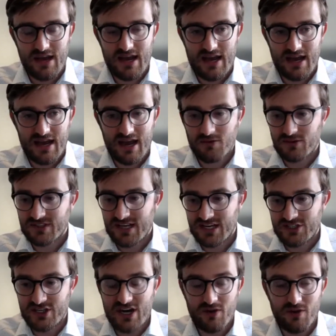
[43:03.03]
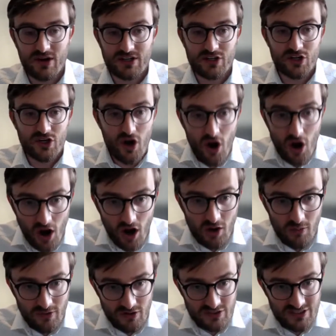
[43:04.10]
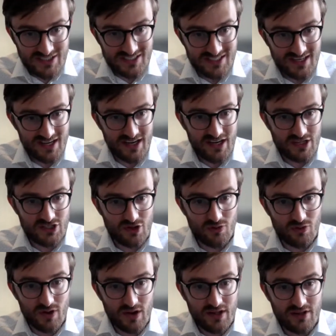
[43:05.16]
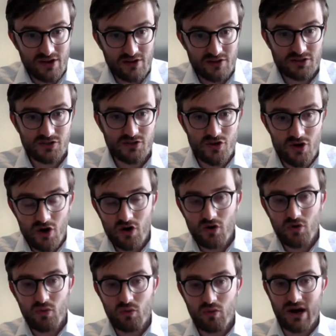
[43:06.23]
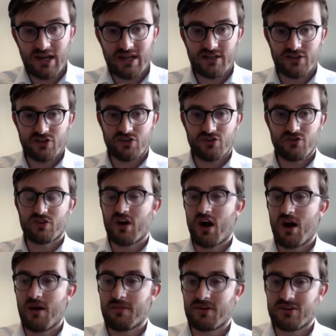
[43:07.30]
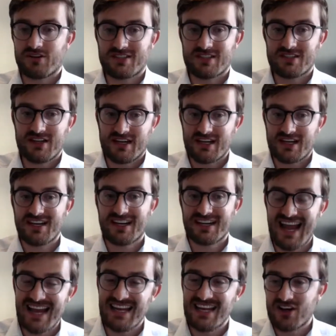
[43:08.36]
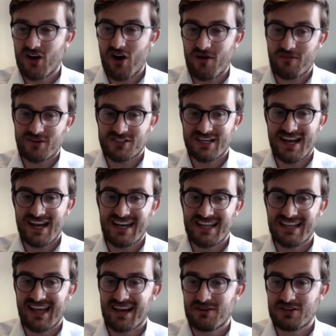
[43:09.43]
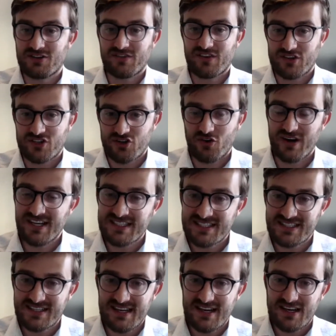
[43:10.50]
I will touch now on commerce. So there is no right to conduct any commerce in any language of your choice.